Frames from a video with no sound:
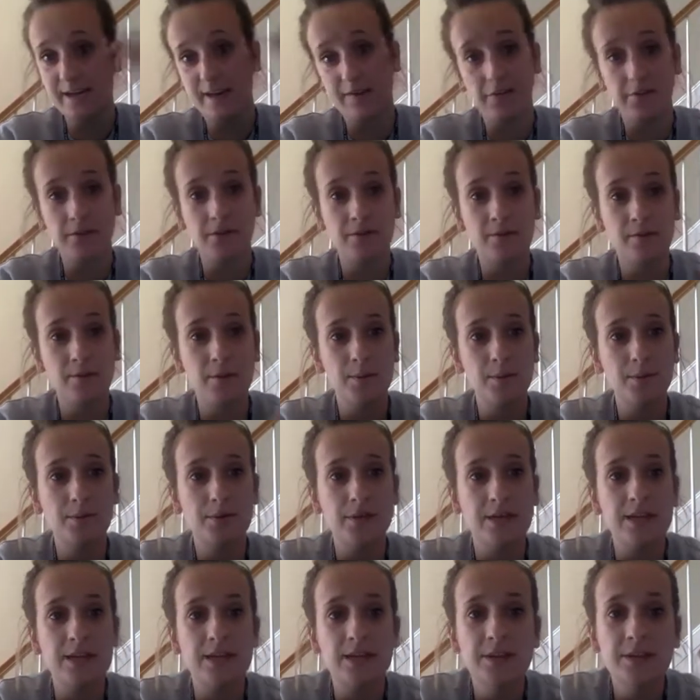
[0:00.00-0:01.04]
Everything that we
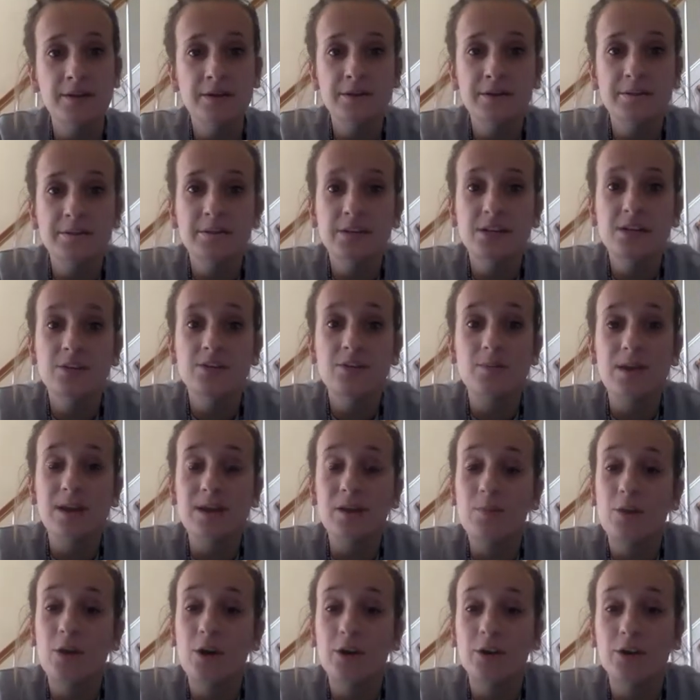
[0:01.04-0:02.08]
breathe, to make a
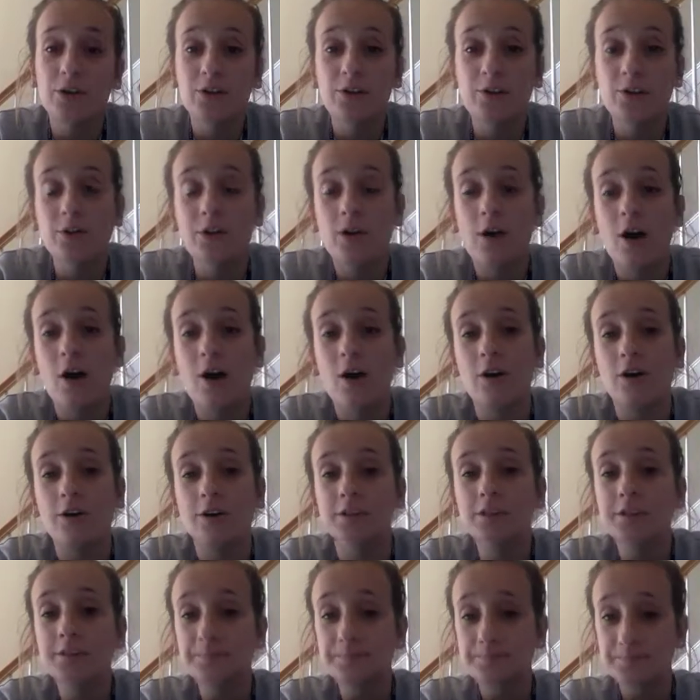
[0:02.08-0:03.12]
molecule
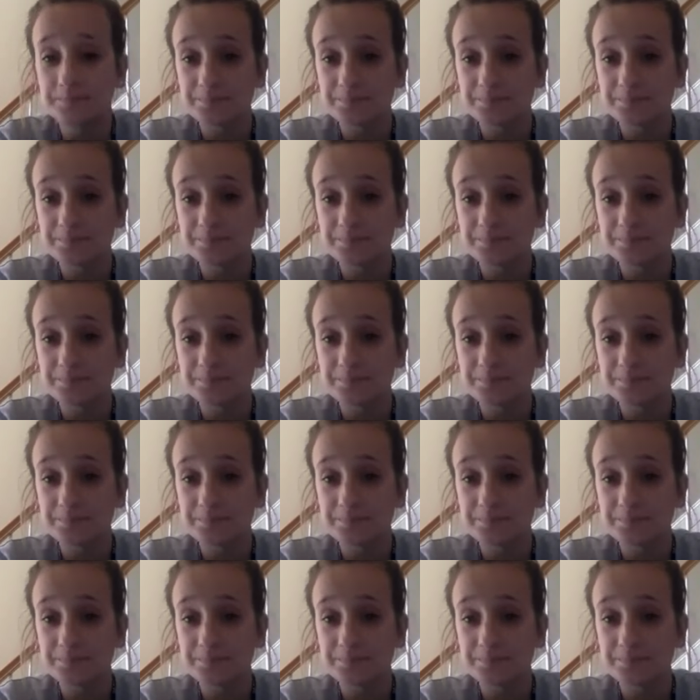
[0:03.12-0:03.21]
called